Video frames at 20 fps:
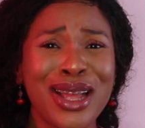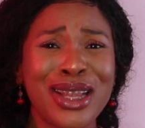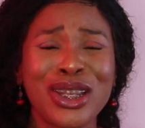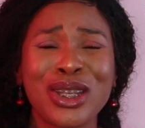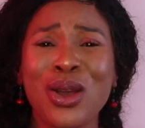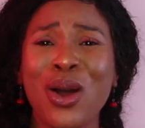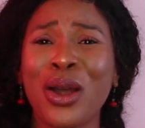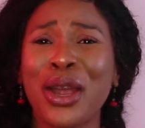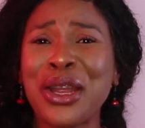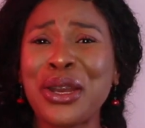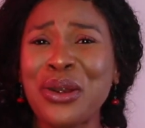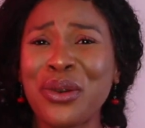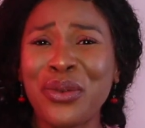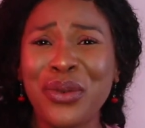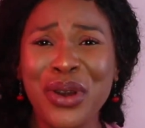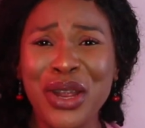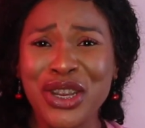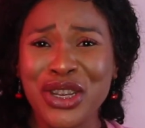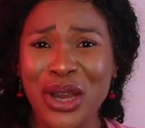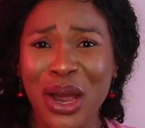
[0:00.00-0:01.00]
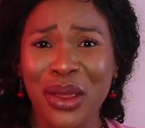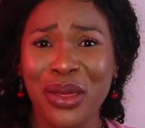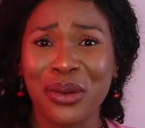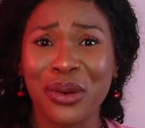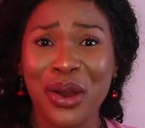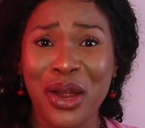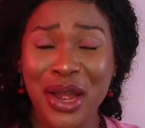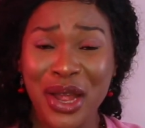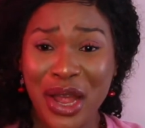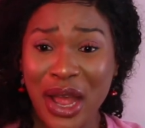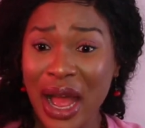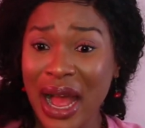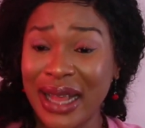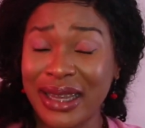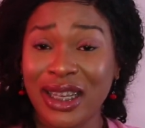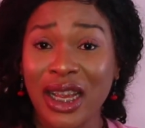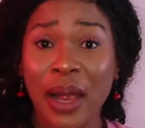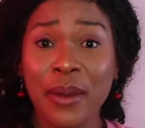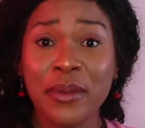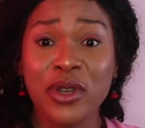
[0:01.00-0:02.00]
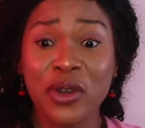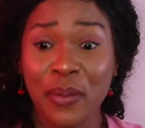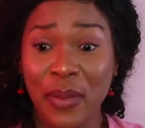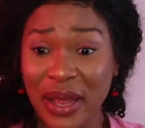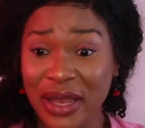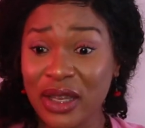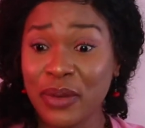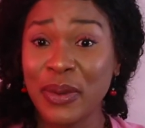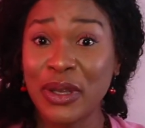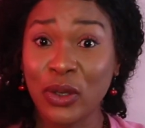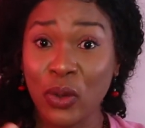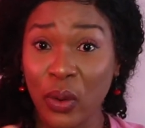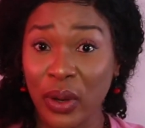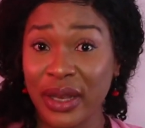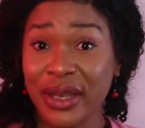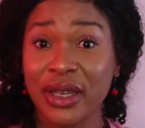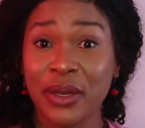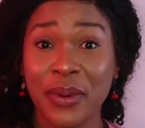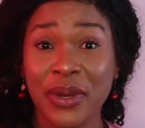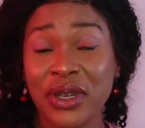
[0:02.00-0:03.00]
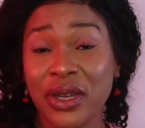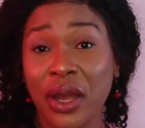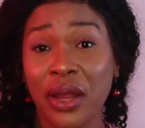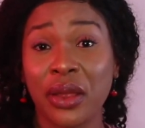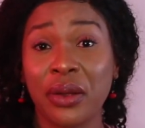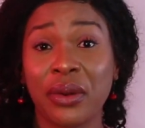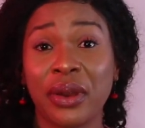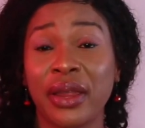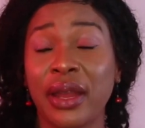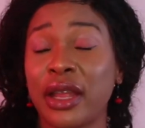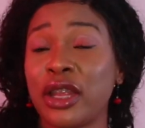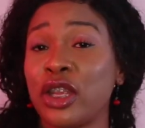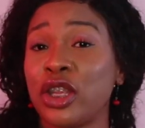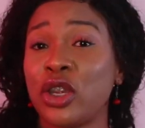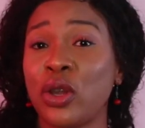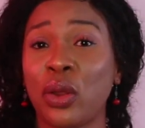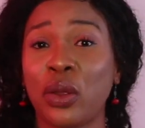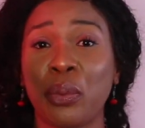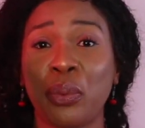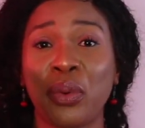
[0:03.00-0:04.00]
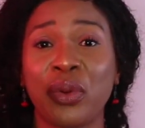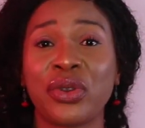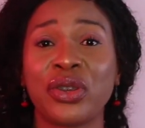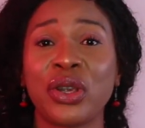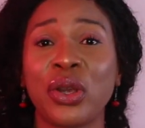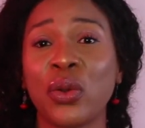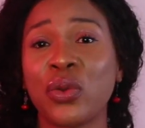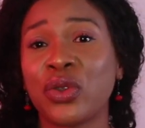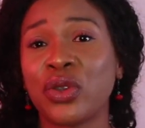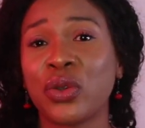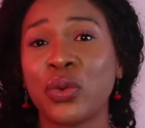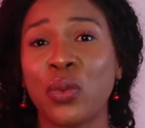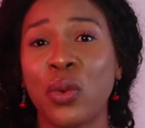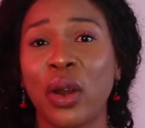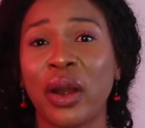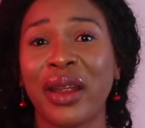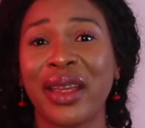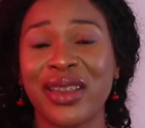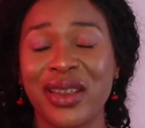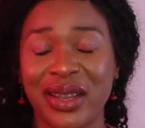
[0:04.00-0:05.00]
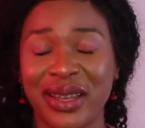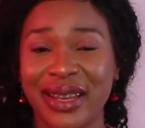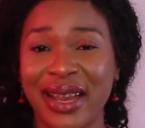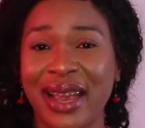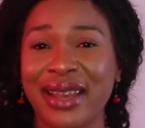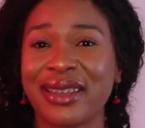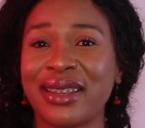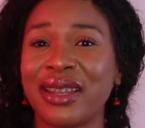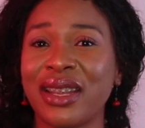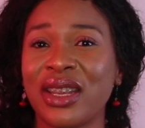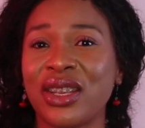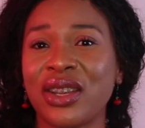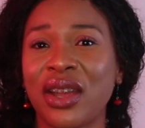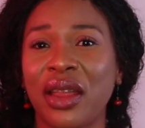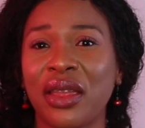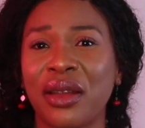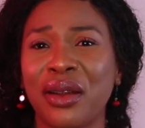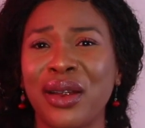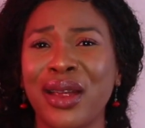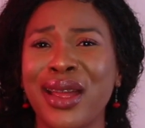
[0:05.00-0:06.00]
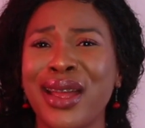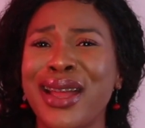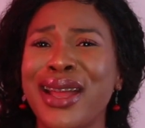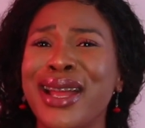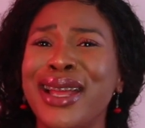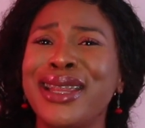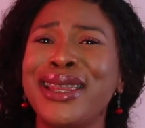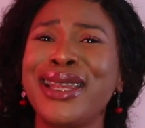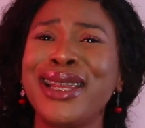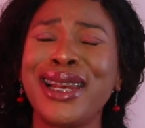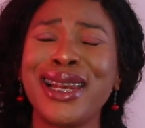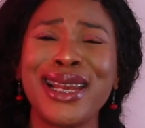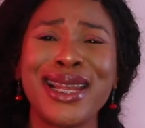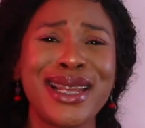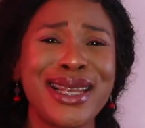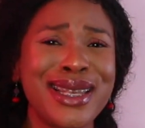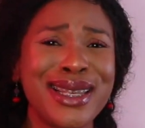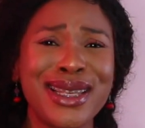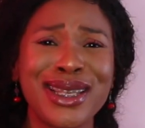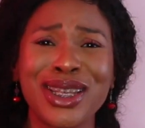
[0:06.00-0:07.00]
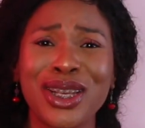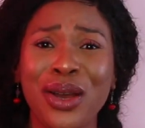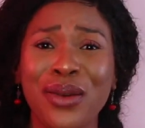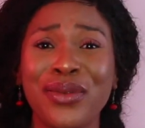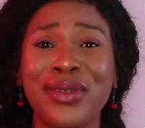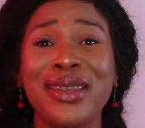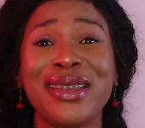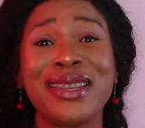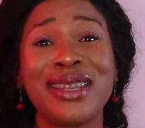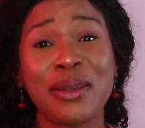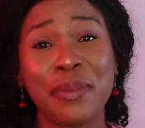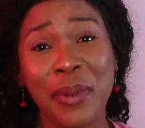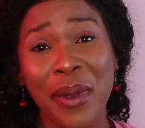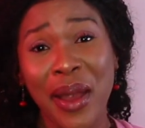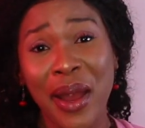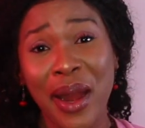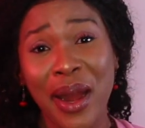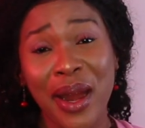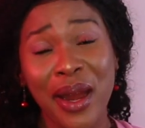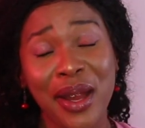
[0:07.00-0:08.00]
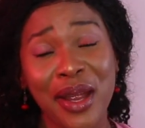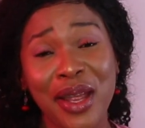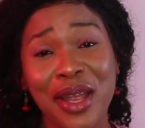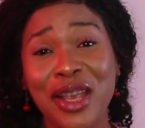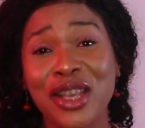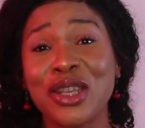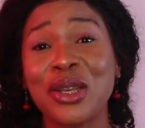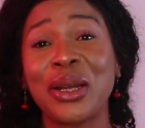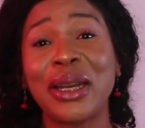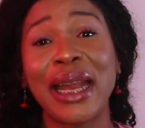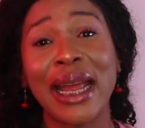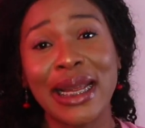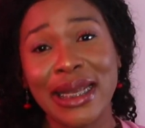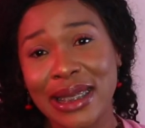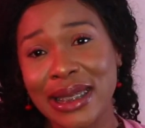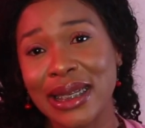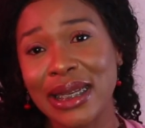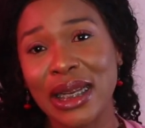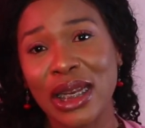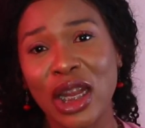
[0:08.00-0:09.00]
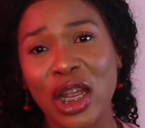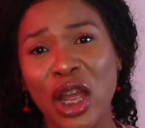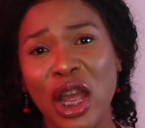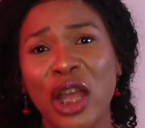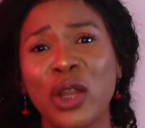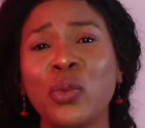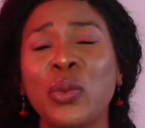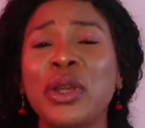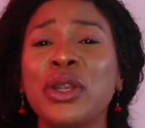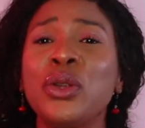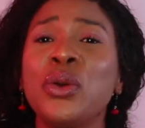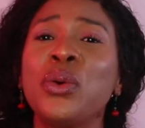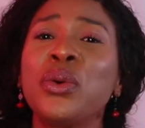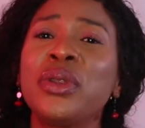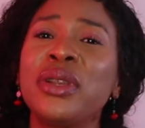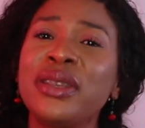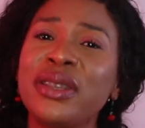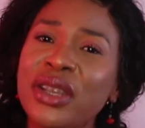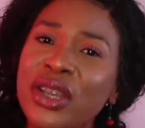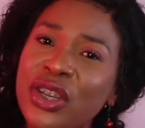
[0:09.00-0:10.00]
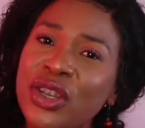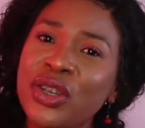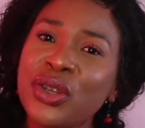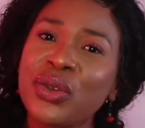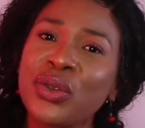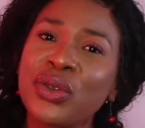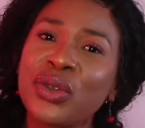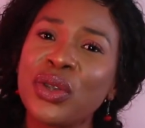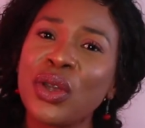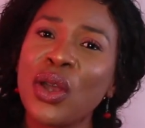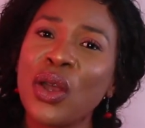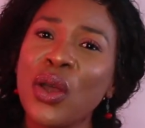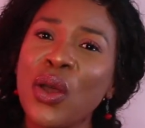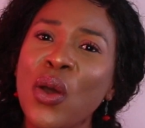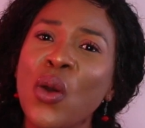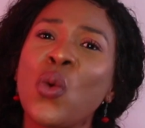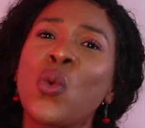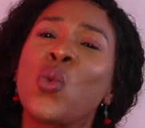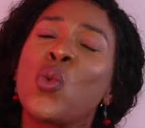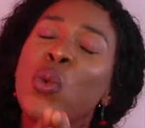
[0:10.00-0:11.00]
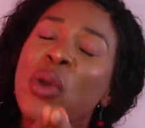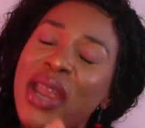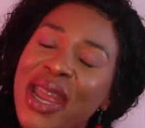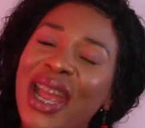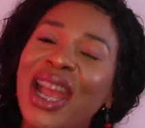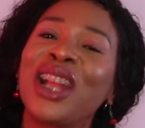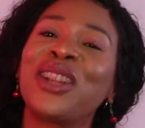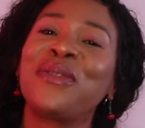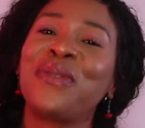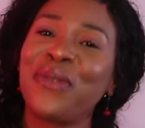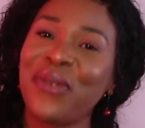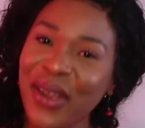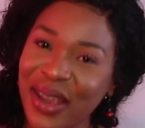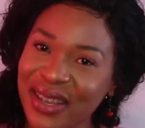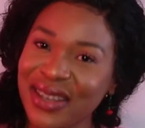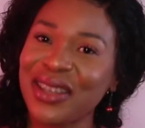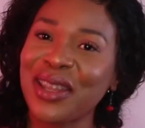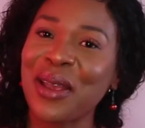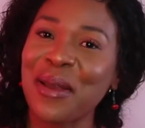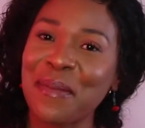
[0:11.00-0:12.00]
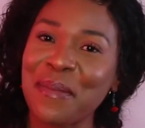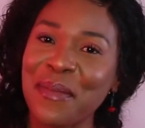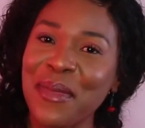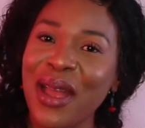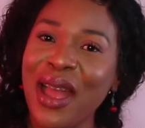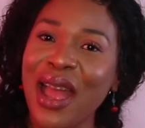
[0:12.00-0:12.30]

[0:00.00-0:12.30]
talking over each other. At times you're meant to be talking to each other and then the other person goes to work and you're texting each other. The list of despair is unending, and we know these issues. We can fix them,